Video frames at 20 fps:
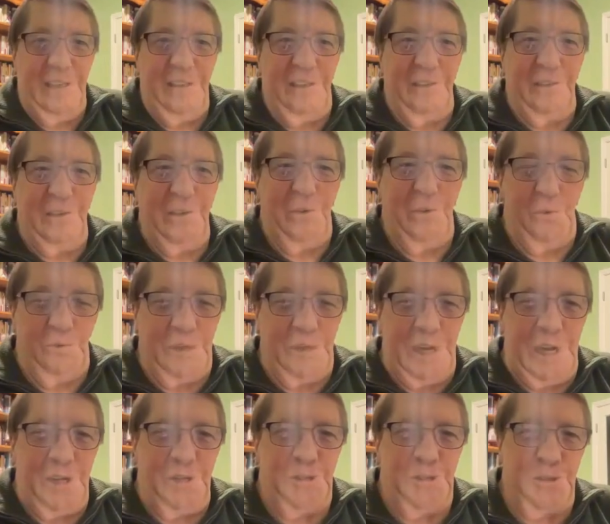the good old
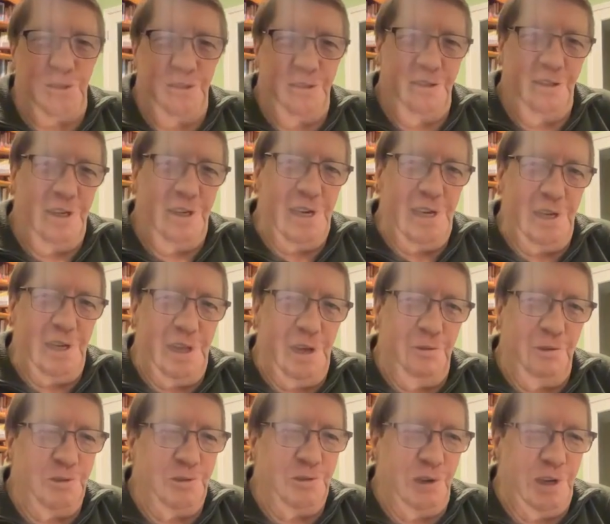days. And that
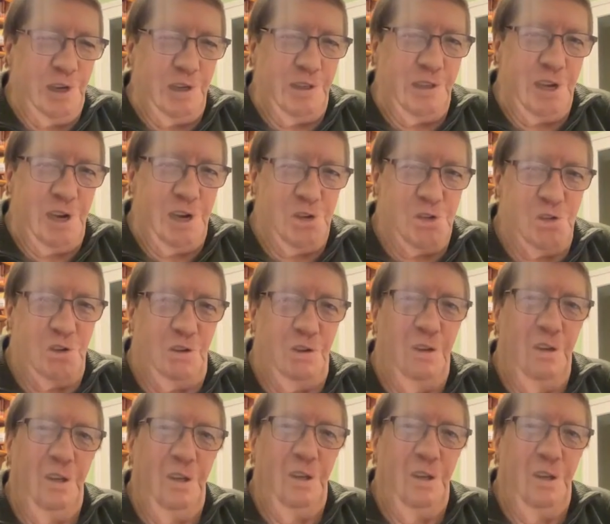was very intentional.